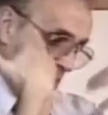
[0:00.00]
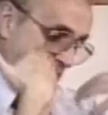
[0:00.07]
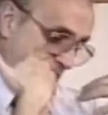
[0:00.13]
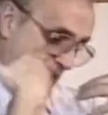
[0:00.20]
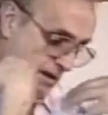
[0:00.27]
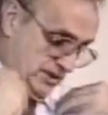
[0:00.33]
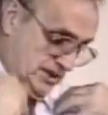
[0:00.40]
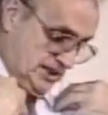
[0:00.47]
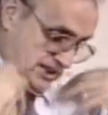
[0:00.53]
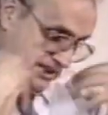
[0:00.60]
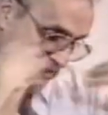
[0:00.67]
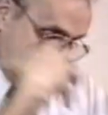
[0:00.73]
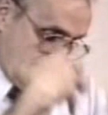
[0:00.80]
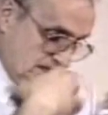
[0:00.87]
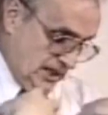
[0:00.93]
when that which
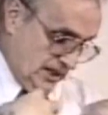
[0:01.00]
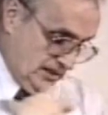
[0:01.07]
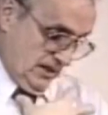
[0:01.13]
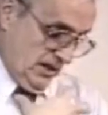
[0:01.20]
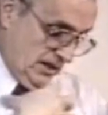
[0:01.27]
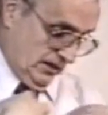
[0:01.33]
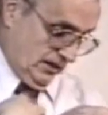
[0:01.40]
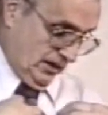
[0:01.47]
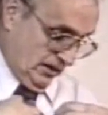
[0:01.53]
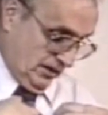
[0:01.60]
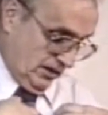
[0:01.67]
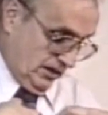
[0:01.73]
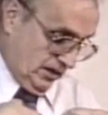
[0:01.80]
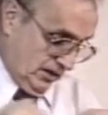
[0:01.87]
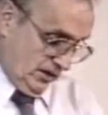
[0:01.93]
is the sun, the,
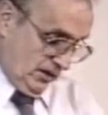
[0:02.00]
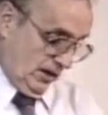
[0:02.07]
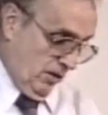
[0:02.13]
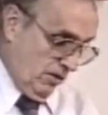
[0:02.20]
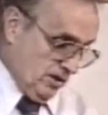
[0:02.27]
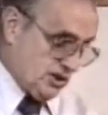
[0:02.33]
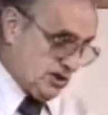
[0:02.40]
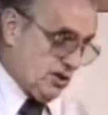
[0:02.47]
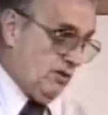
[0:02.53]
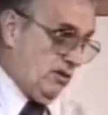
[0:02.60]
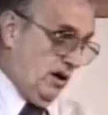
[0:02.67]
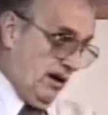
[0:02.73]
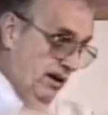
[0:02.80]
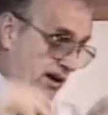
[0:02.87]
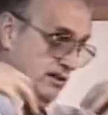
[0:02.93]
the, the lower
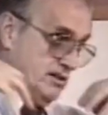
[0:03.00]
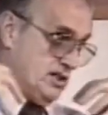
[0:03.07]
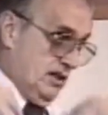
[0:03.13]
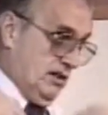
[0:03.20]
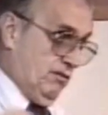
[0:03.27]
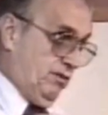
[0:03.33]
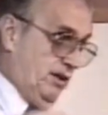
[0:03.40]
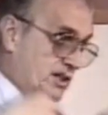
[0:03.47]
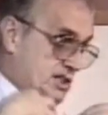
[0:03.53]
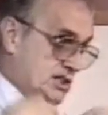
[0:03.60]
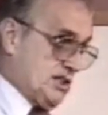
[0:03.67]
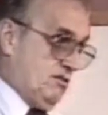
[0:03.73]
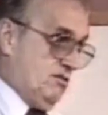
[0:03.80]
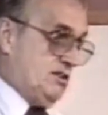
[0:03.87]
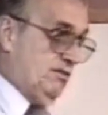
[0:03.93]
solar energy of the flesh
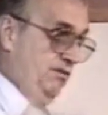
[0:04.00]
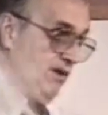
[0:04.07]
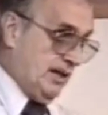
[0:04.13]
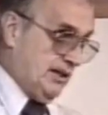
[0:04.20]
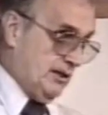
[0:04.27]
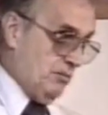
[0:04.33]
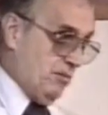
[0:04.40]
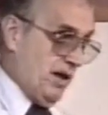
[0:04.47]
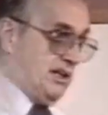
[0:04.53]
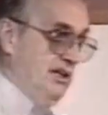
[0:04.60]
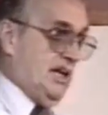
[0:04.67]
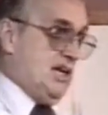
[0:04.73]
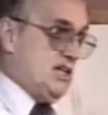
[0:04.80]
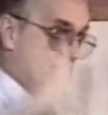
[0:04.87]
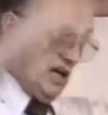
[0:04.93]
is crucified in
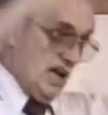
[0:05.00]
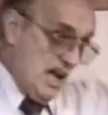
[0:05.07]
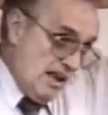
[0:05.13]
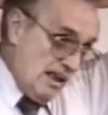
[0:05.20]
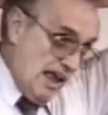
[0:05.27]
meditation,